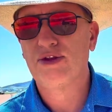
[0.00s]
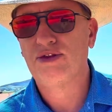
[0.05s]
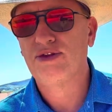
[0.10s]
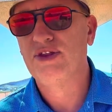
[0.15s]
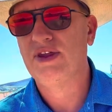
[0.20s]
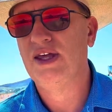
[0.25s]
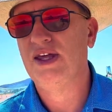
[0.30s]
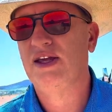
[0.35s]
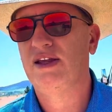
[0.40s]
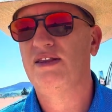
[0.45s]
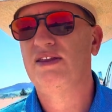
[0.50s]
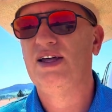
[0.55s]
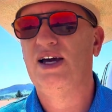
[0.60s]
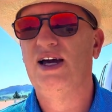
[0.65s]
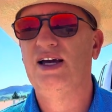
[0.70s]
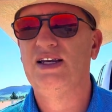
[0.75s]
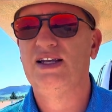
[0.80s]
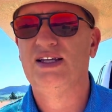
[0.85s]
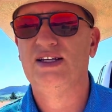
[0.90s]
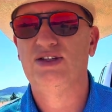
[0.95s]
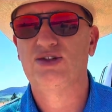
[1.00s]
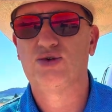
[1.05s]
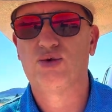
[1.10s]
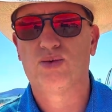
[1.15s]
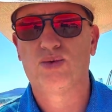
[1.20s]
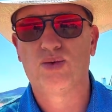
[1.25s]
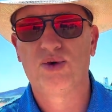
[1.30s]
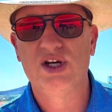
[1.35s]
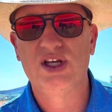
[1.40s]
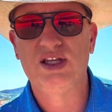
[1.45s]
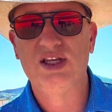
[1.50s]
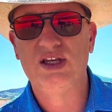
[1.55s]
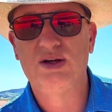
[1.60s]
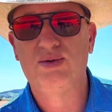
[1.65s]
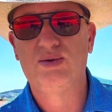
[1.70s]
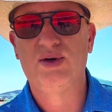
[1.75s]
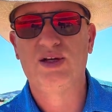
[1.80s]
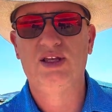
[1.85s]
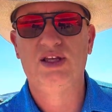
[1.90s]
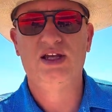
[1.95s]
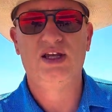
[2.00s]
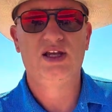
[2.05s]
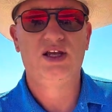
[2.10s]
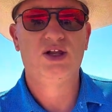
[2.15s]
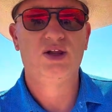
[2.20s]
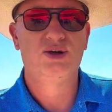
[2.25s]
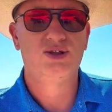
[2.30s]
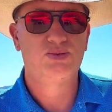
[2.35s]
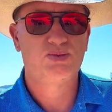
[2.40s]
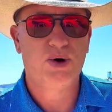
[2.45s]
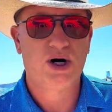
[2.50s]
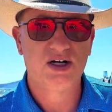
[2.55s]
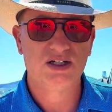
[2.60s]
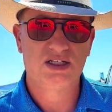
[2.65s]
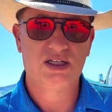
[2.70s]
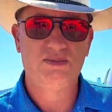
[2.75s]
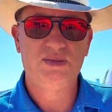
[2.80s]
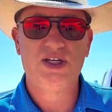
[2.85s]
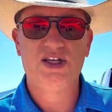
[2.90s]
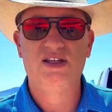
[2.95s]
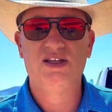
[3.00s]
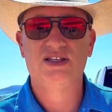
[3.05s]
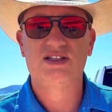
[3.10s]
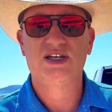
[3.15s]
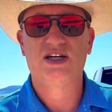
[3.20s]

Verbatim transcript: thing that is really, really in close proximity to this